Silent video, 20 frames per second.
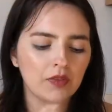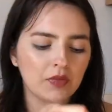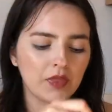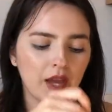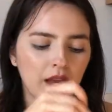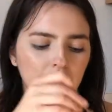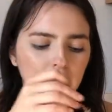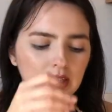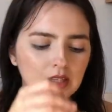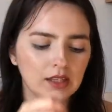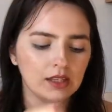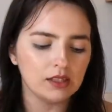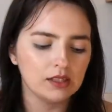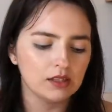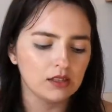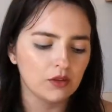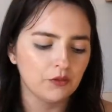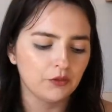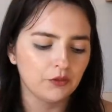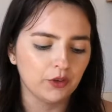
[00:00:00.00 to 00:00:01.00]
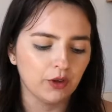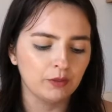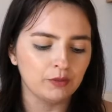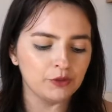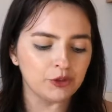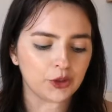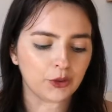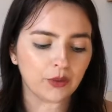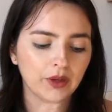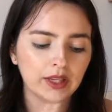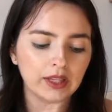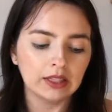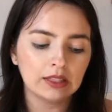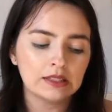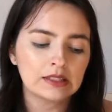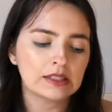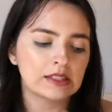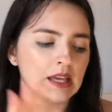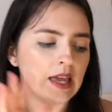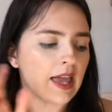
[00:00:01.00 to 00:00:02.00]
that is from
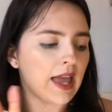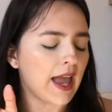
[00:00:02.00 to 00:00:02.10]
Joann's,